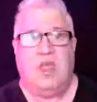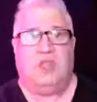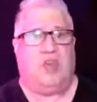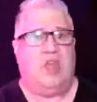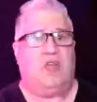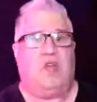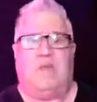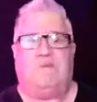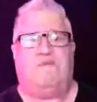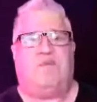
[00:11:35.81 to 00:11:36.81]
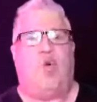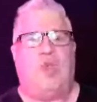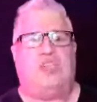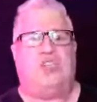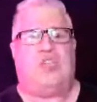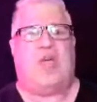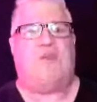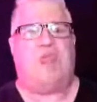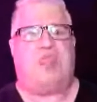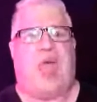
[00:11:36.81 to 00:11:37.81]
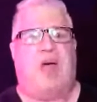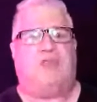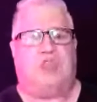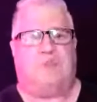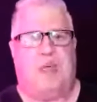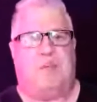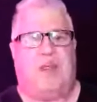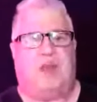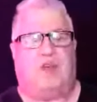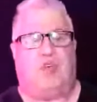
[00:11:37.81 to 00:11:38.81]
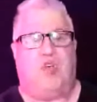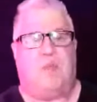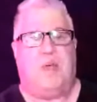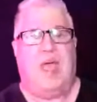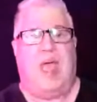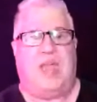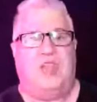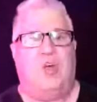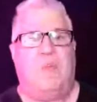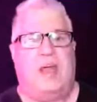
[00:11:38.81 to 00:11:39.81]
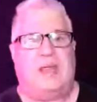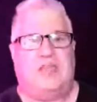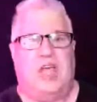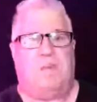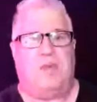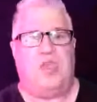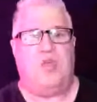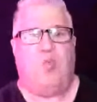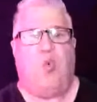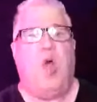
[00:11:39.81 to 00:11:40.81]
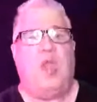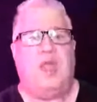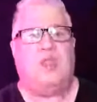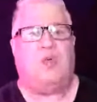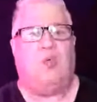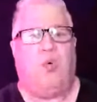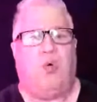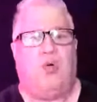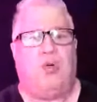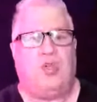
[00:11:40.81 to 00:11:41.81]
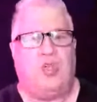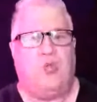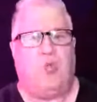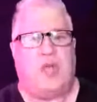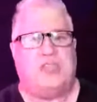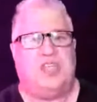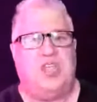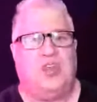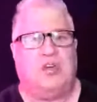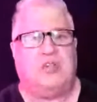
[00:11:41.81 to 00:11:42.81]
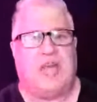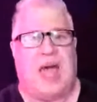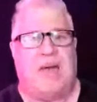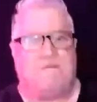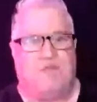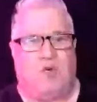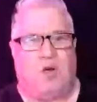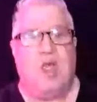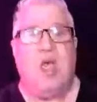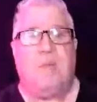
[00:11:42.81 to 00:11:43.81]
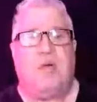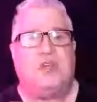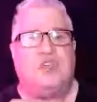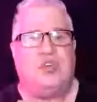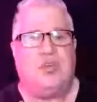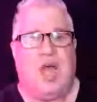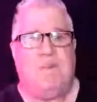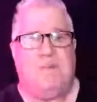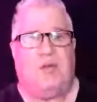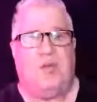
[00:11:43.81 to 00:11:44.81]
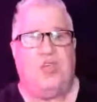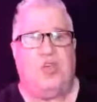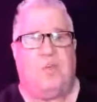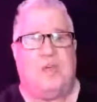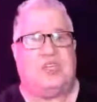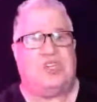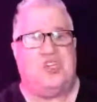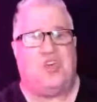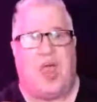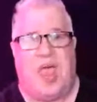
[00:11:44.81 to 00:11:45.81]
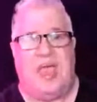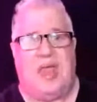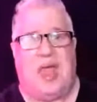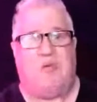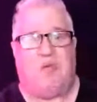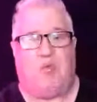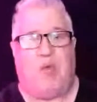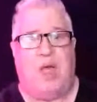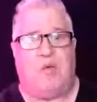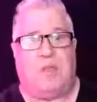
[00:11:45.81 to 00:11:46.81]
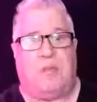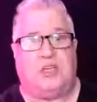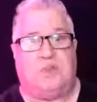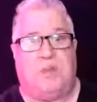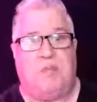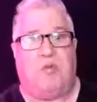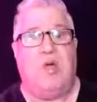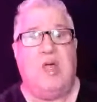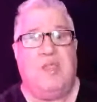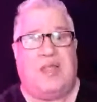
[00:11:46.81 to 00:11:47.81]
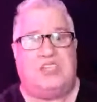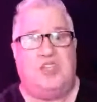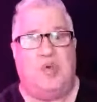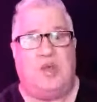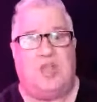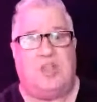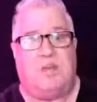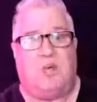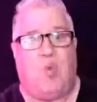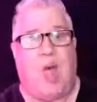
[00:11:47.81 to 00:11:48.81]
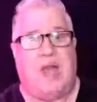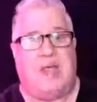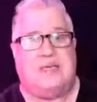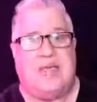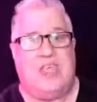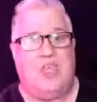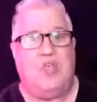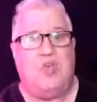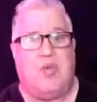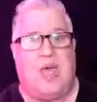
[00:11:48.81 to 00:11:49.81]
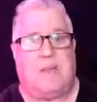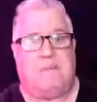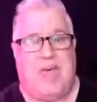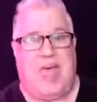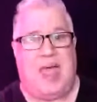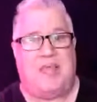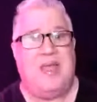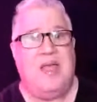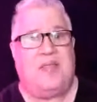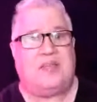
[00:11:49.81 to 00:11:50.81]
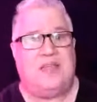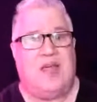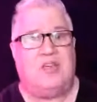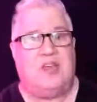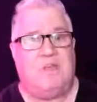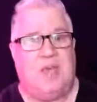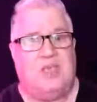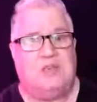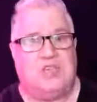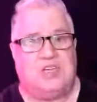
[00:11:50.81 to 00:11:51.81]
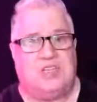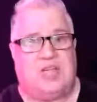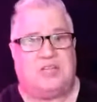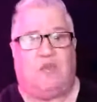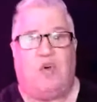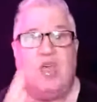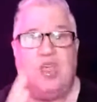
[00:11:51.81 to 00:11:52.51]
347,000 people in a group and nobody's helping you. What in the world are you wasting your time for? Because you're not building your business. You're hanging out around with a bunch of people that's doing nothing but whining, taking you down a path that's not going to make you successful.